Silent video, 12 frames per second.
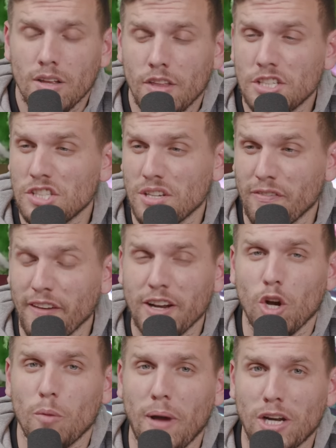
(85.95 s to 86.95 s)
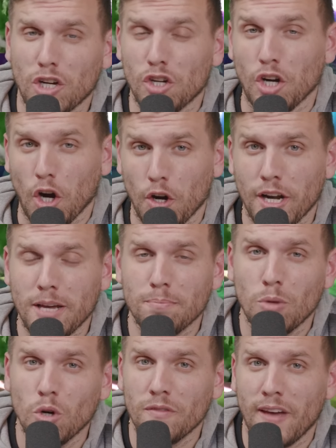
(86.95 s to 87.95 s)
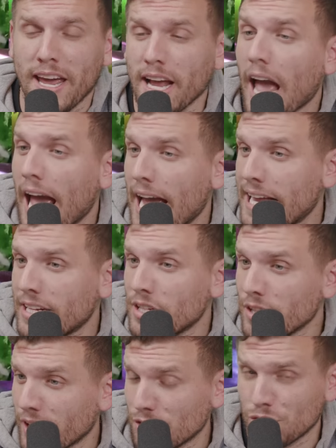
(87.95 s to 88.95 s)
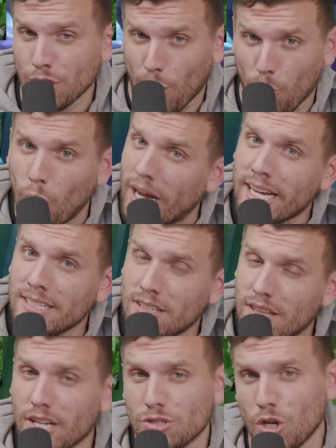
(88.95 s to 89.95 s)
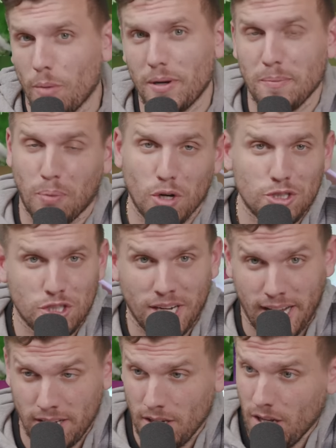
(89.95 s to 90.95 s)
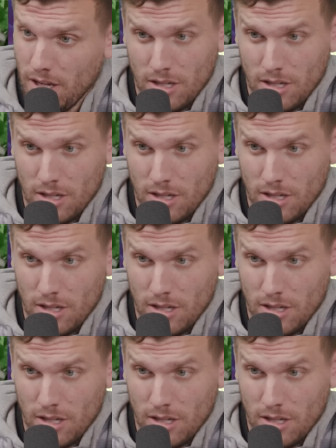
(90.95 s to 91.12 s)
This is a video about a gurney moving and there's no wind, there's nobody pushing it.